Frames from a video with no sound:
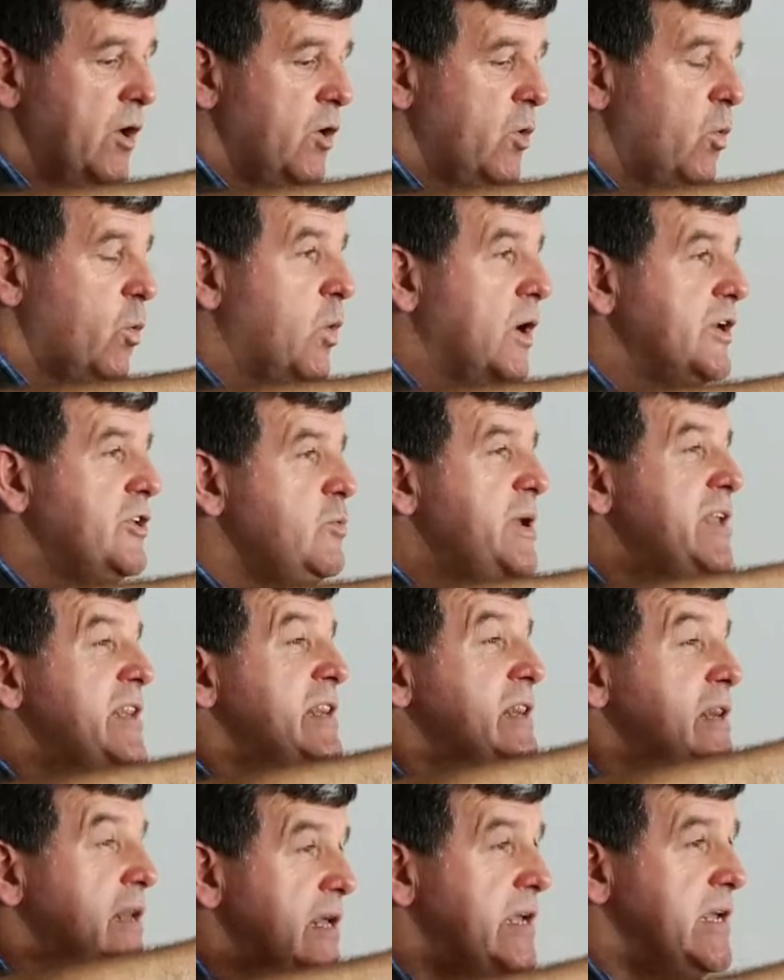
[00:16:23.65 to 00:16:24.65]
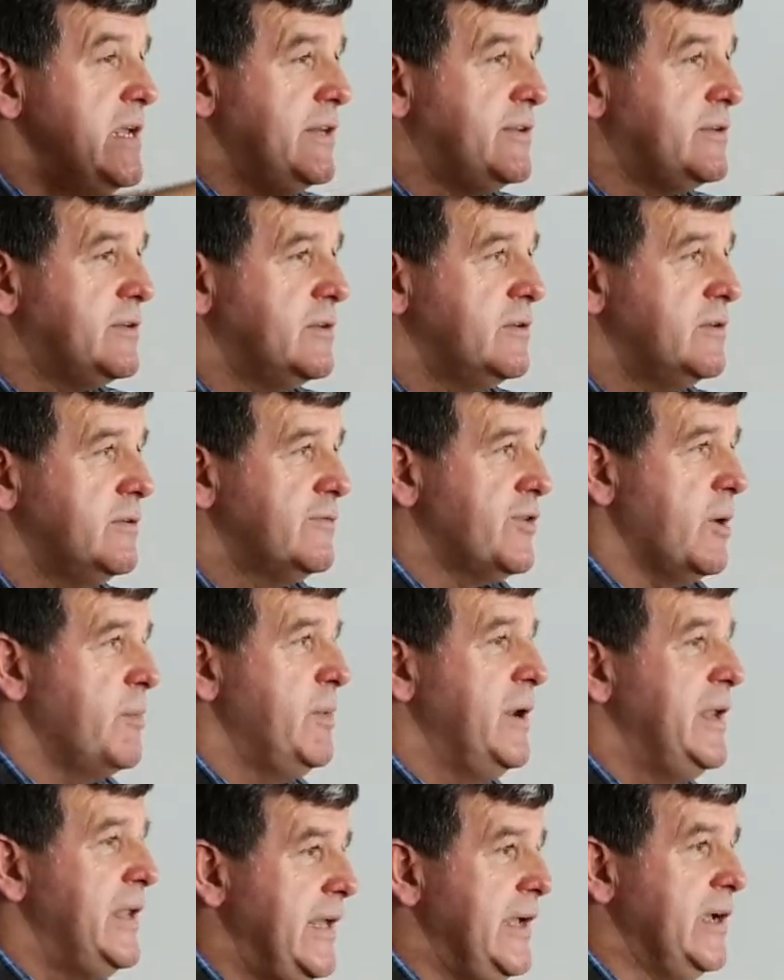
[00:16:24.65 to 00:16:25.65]
What do we need from a
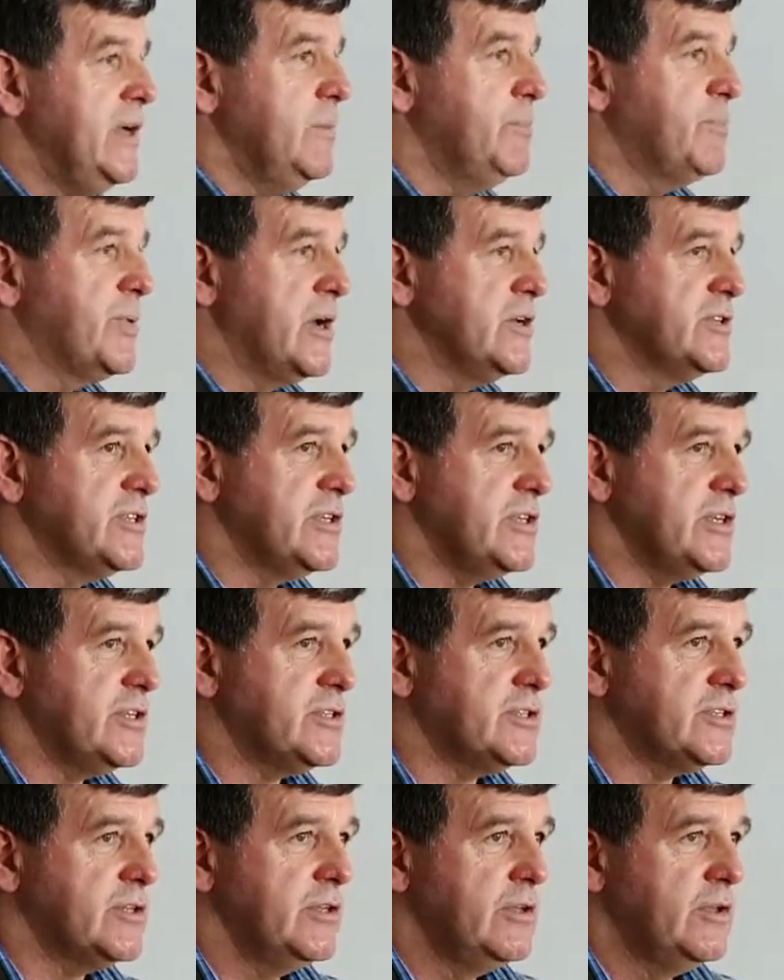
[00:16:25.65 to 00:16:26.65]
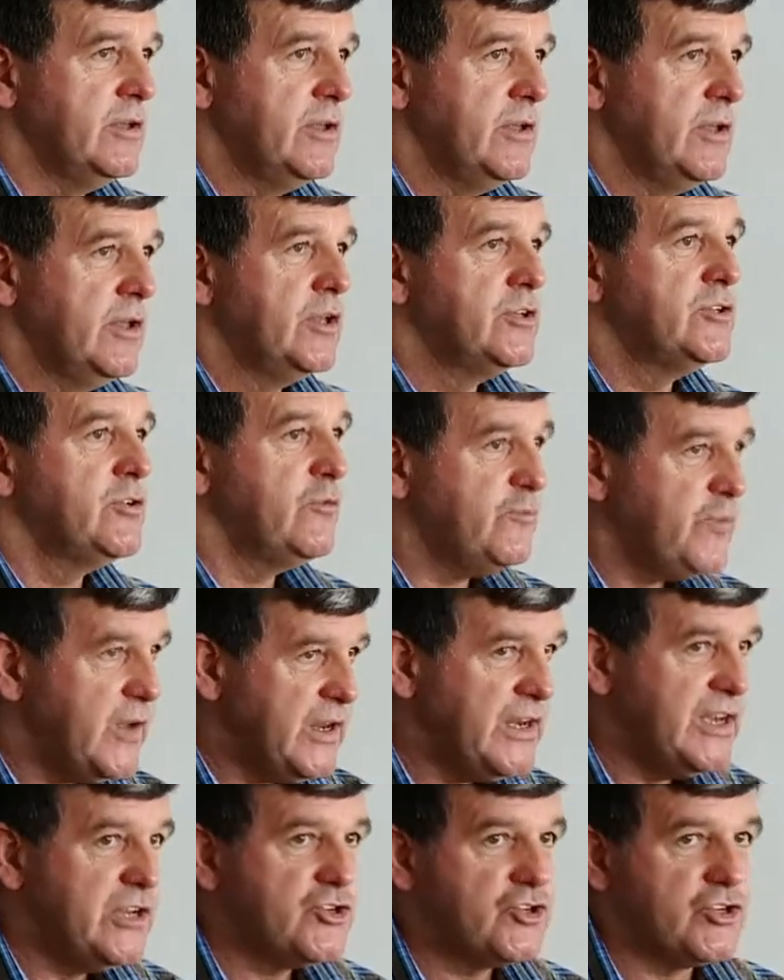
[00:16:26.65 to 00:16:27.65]
legal process to
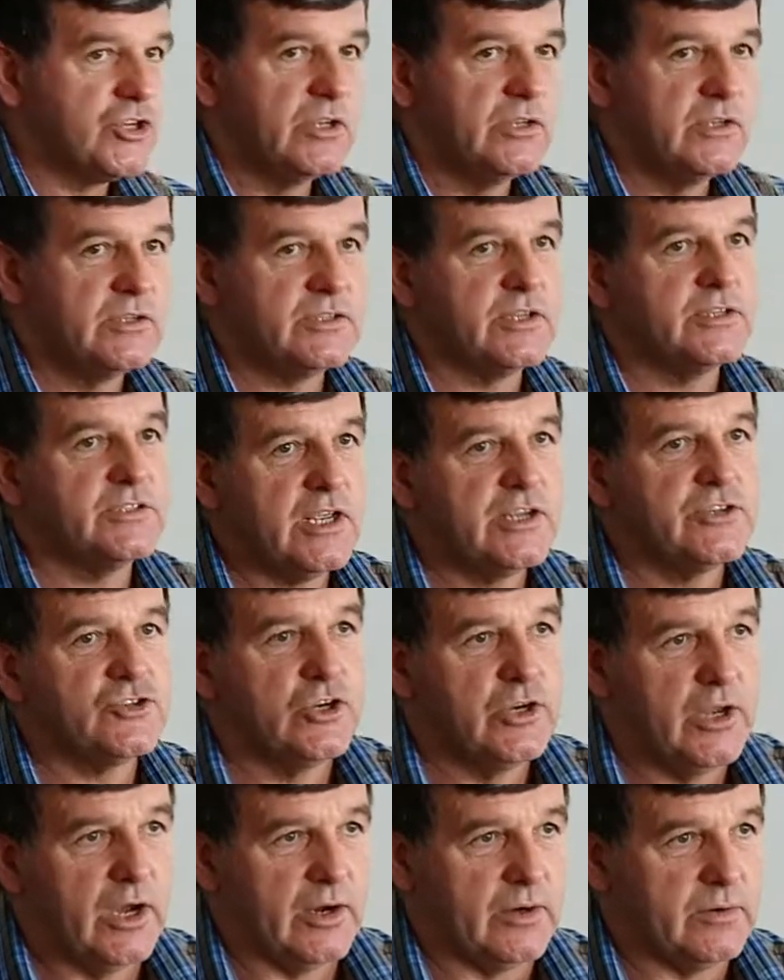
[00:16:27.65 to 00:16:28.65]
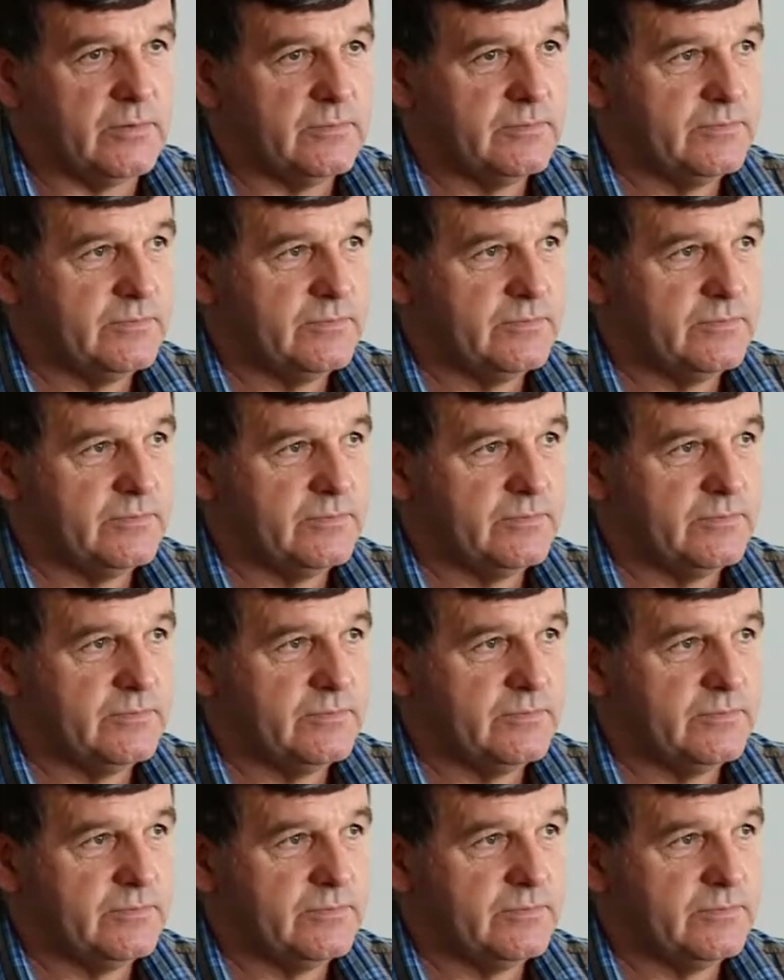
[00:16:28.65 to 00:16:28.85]
finish secession now?